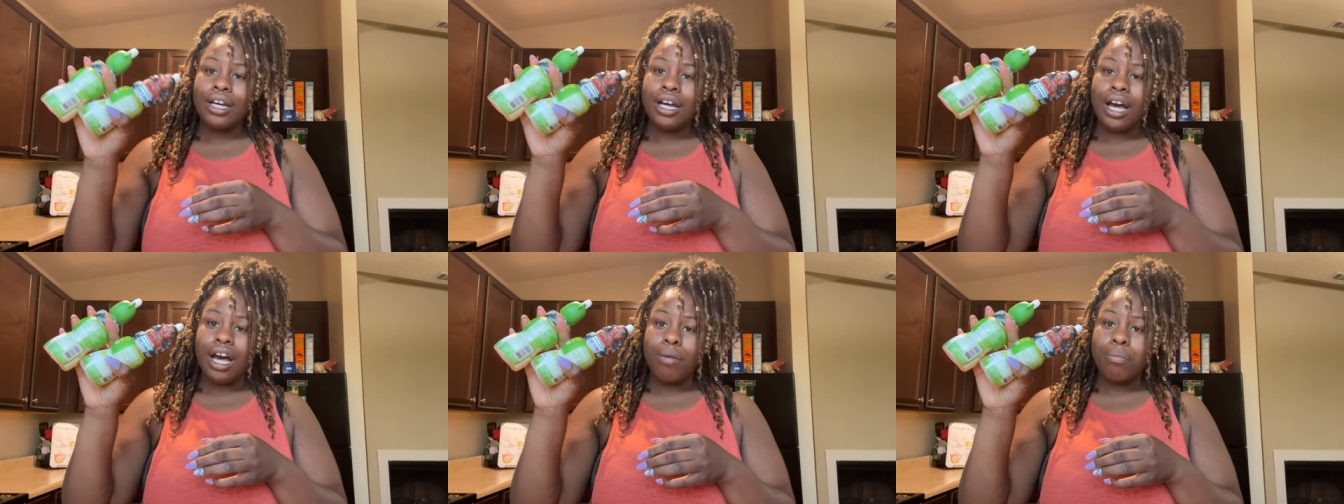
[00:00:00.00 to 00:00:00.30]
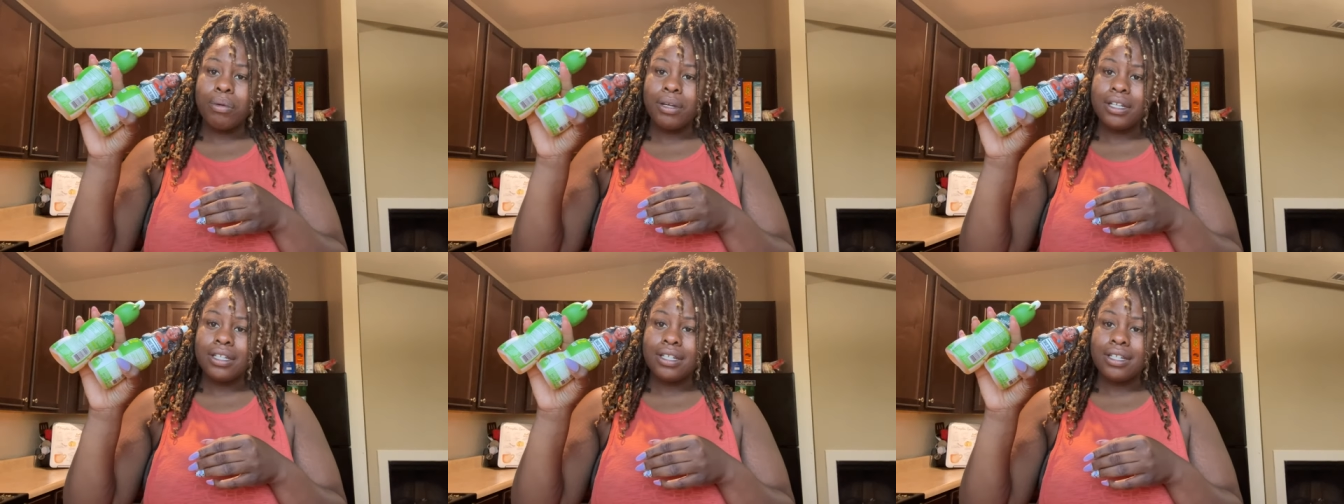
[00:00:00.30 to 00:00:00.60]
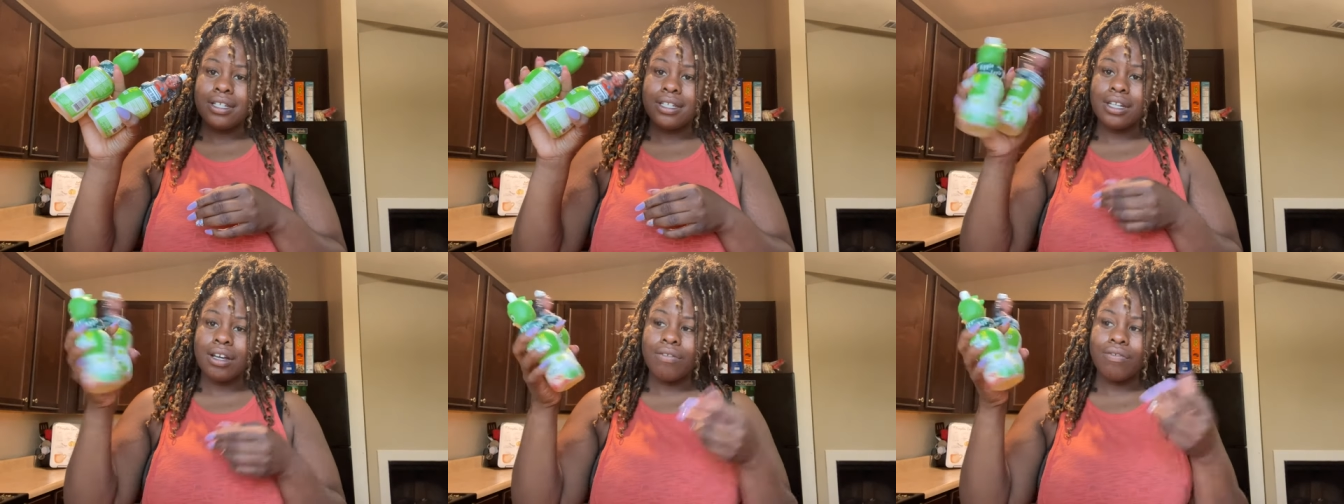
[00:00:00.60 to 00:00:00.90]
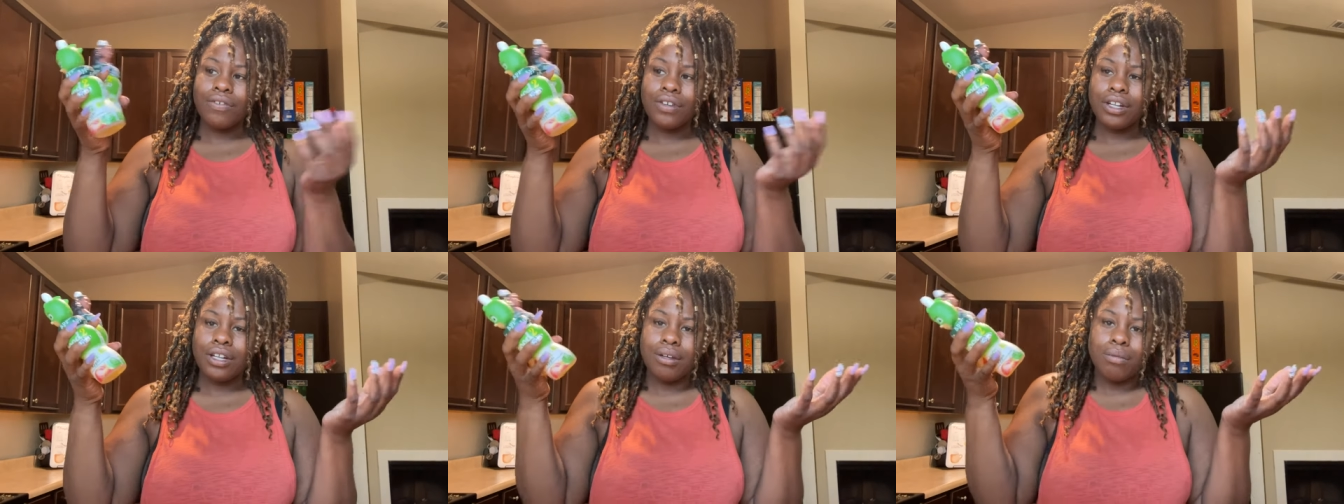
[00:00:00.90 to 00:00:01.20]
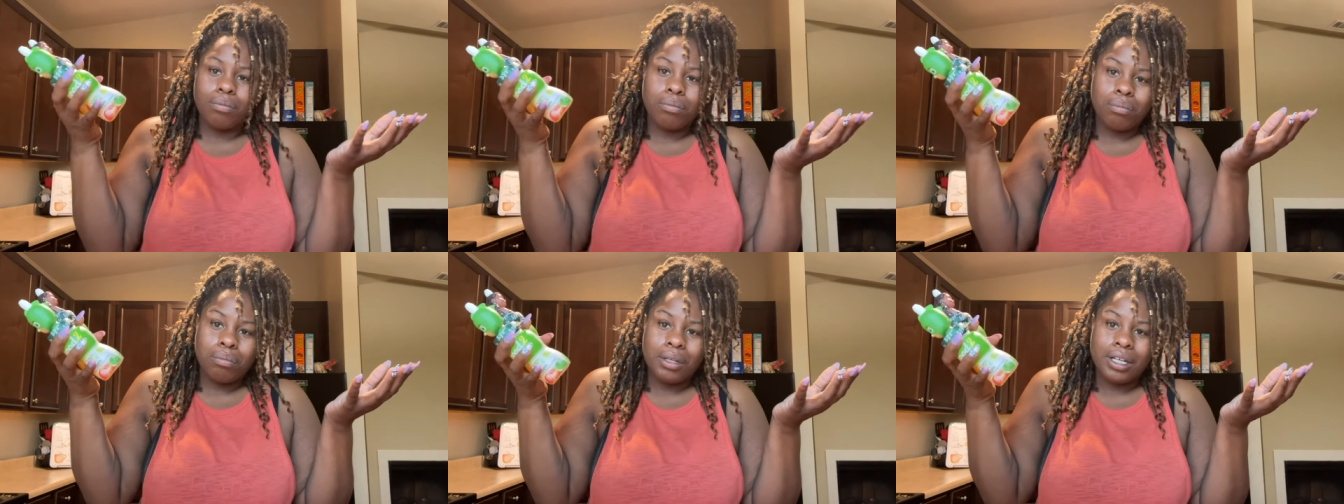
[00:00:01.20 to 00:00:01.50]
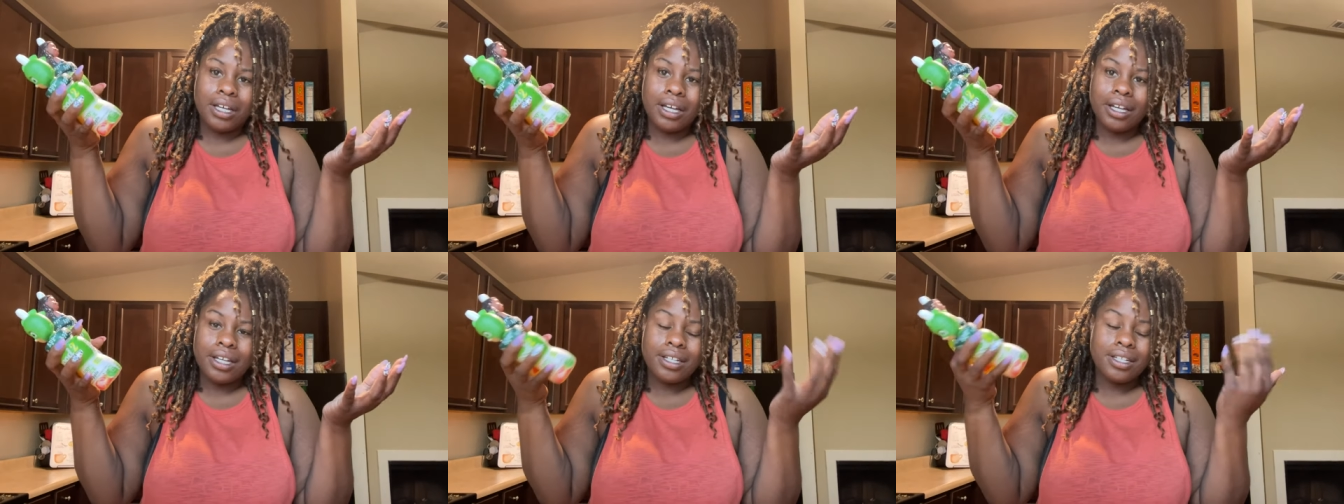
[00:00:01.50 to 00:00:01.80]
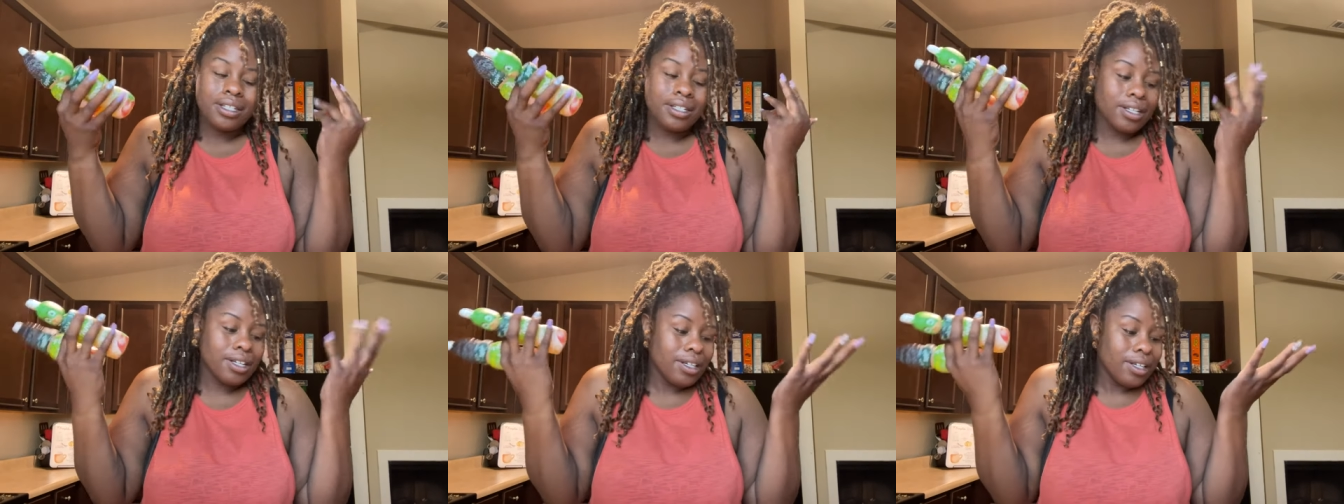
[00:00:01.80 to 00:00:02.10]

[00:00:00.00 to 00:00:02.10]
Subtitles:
I pick these up for them because